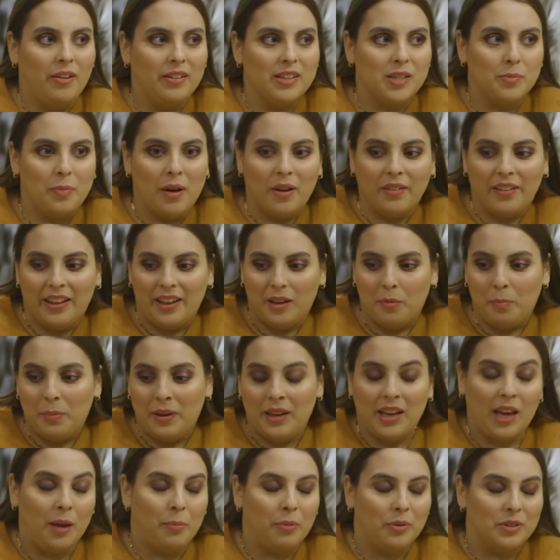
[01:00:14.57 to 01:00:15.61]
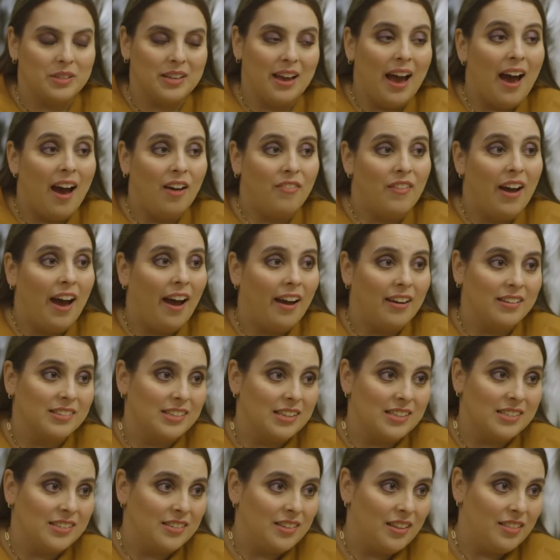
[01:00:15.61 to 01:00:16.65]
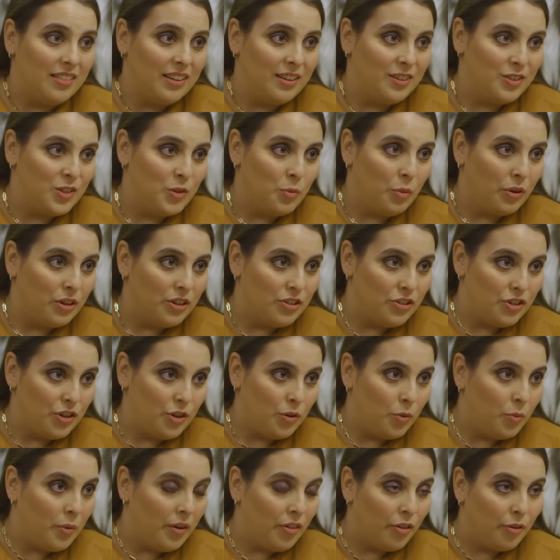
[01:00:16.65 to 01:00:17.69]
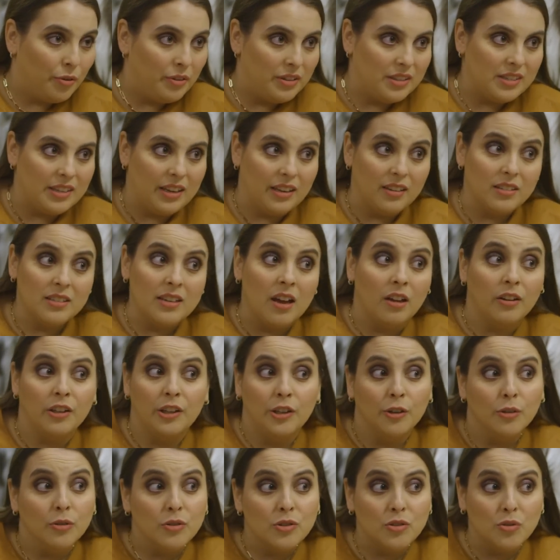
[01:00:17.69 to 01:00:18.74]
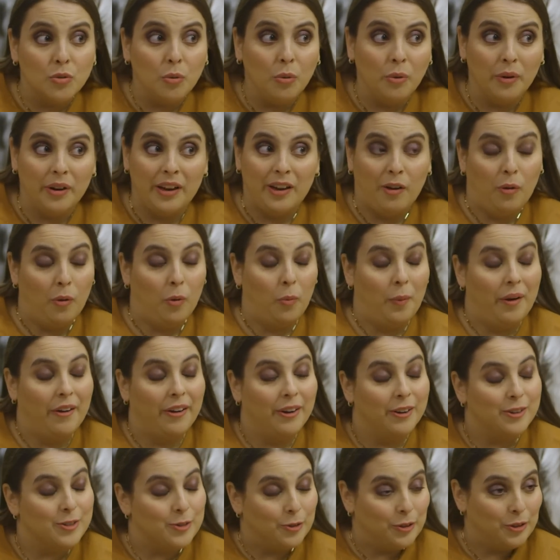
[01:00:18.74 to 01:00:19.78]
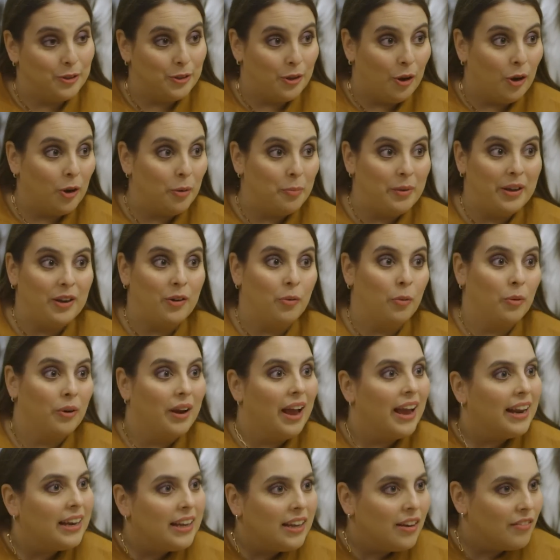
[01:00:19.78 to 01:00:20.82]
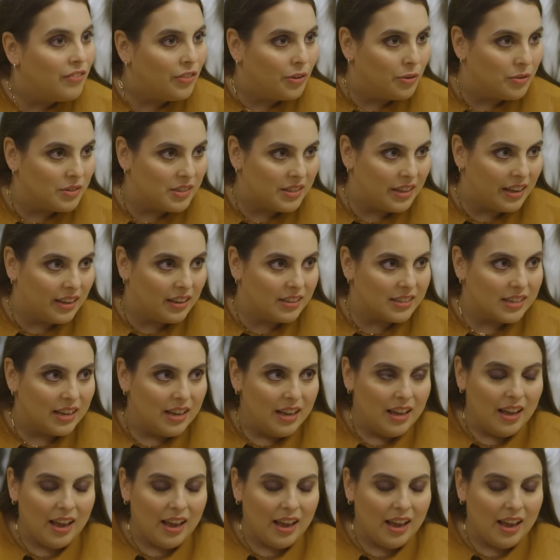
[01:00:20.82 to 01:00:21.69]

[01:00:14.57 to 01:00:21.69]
It's about, like, being able to have access to the things you want to do, whether it's, like, telling your story or wearing a certain garment or any of those things.